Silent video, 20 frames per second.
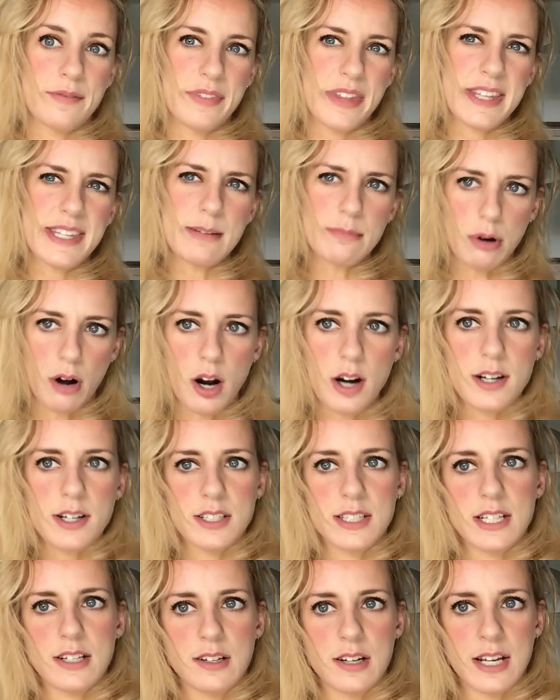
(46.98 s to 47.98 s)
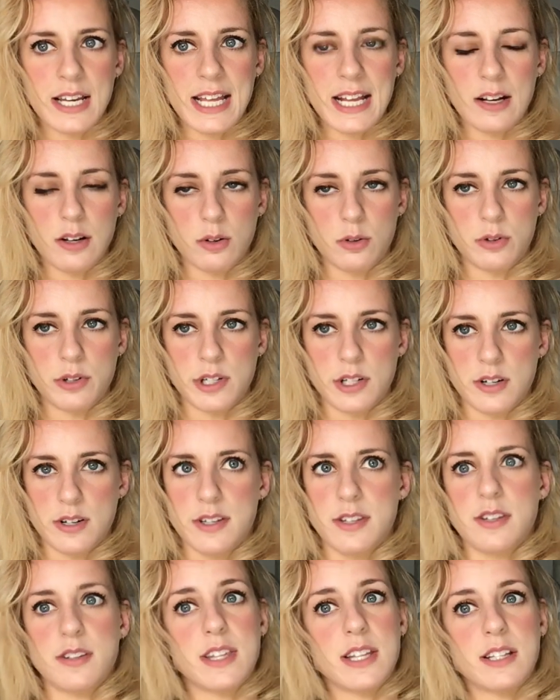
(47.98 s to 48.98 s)
It's important that they're the legal
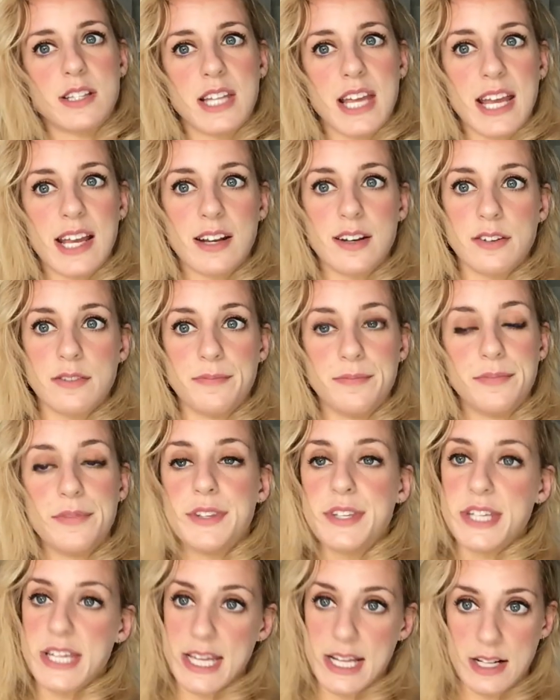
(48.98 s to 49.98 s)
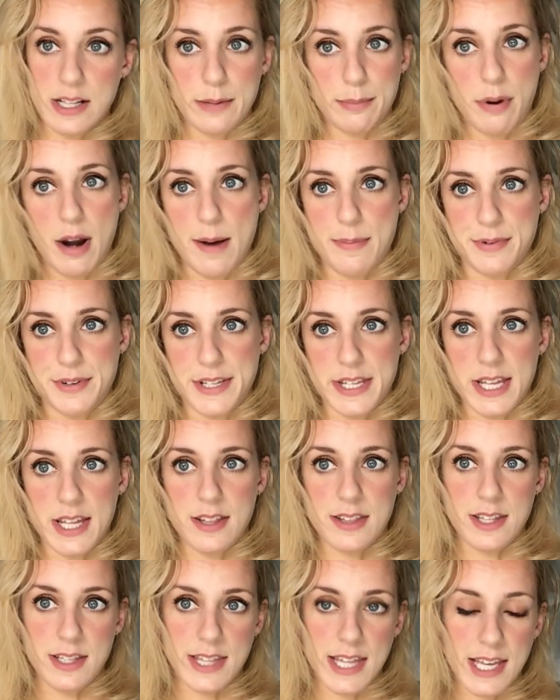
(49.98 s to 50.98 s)
owners so that they can deal the property,
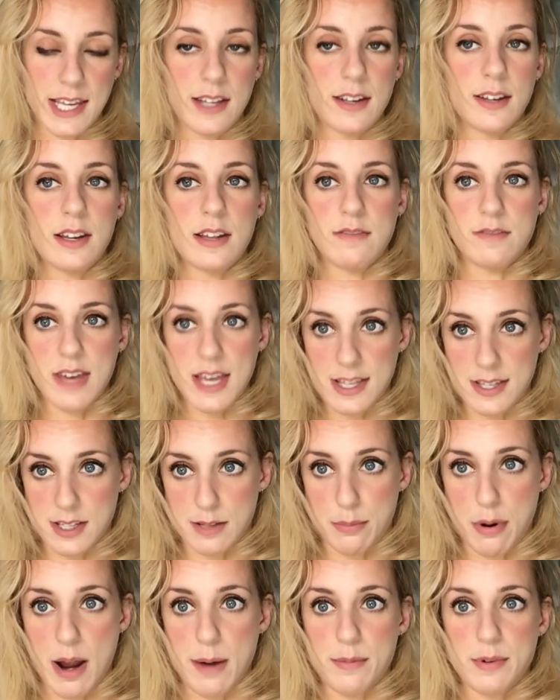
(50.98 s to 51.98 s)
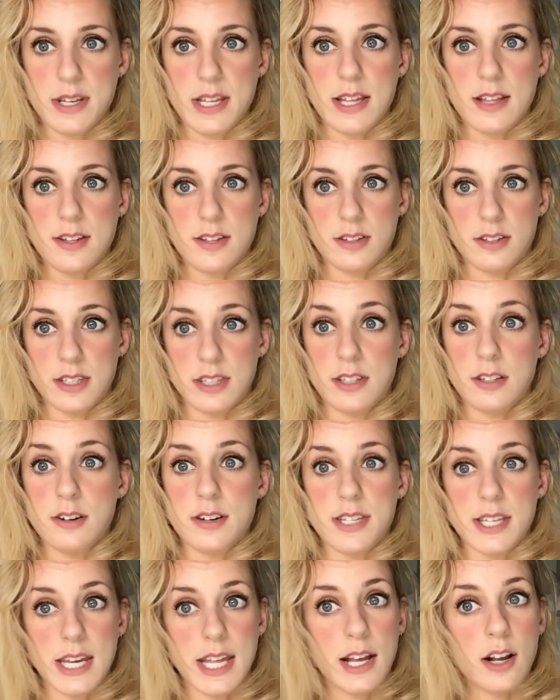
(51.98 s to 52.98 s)
that they can invest the property so that there
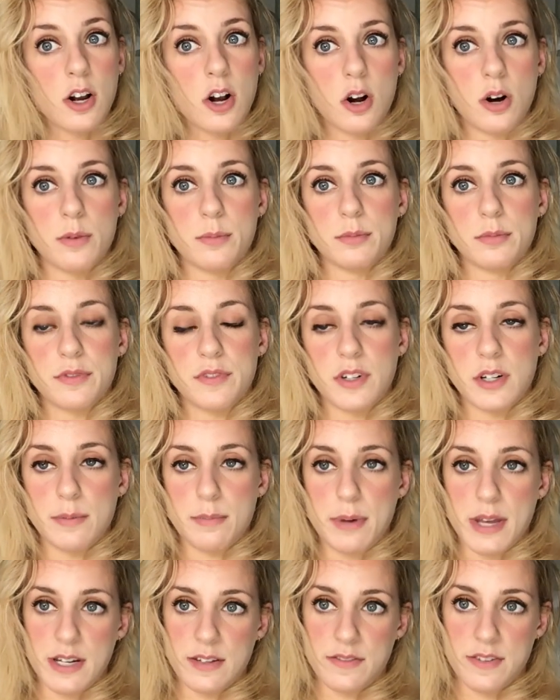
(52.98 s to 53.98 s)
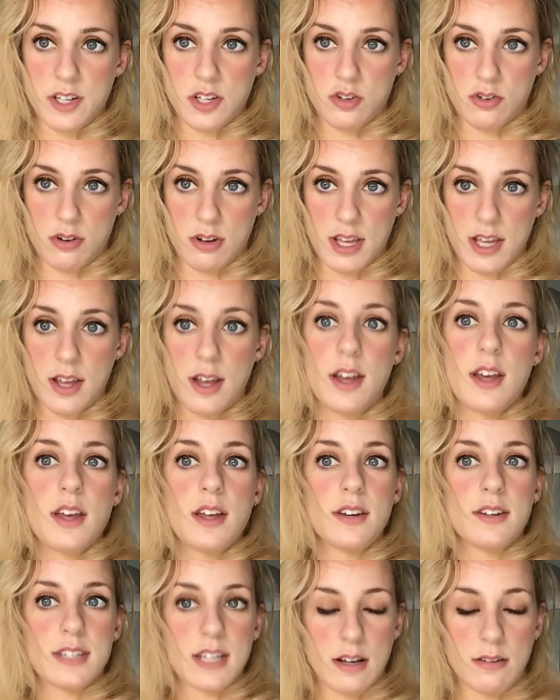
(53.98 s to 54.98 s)
is an income for the beneficiary
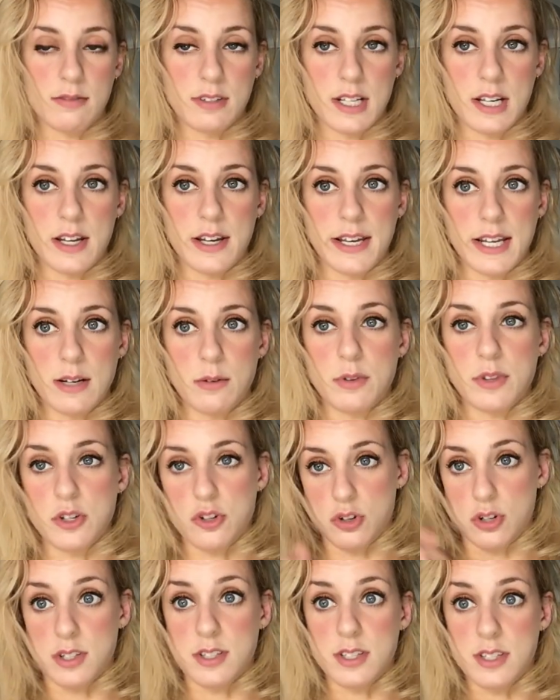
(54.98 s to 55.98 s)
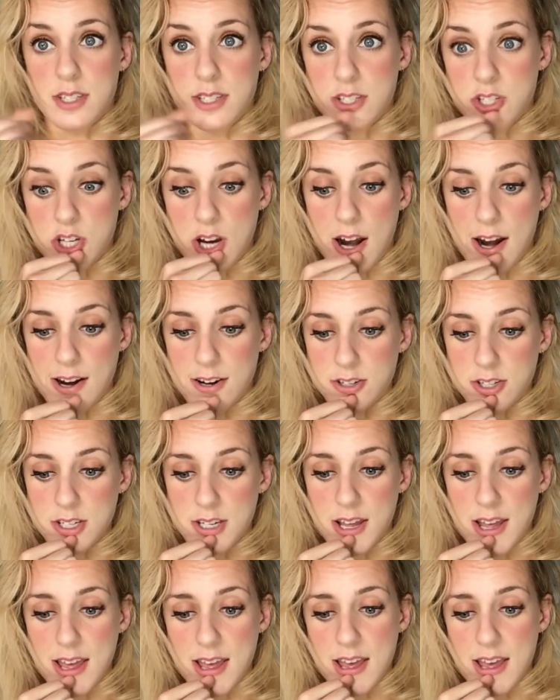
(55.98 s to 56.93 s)
down the line when the trust is discharged.